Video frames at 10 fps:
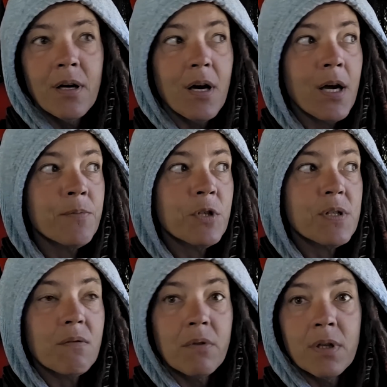I'm
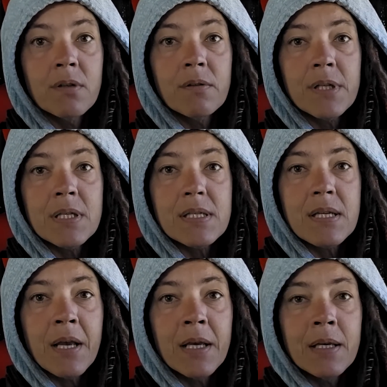just literally
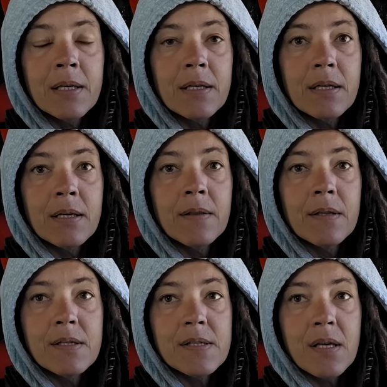staying in
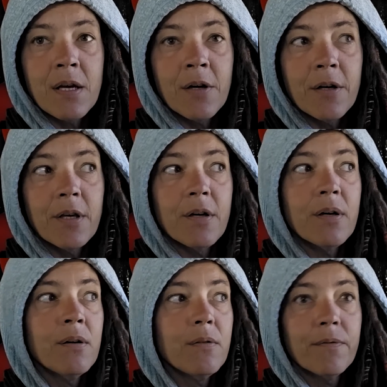this
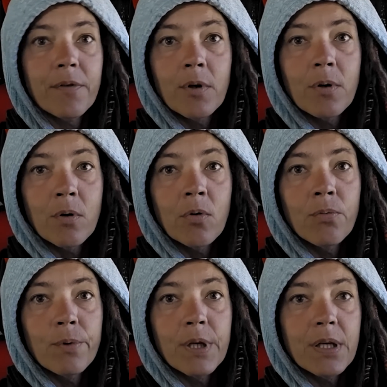area for a whole
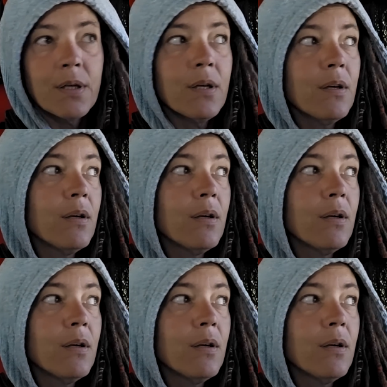week.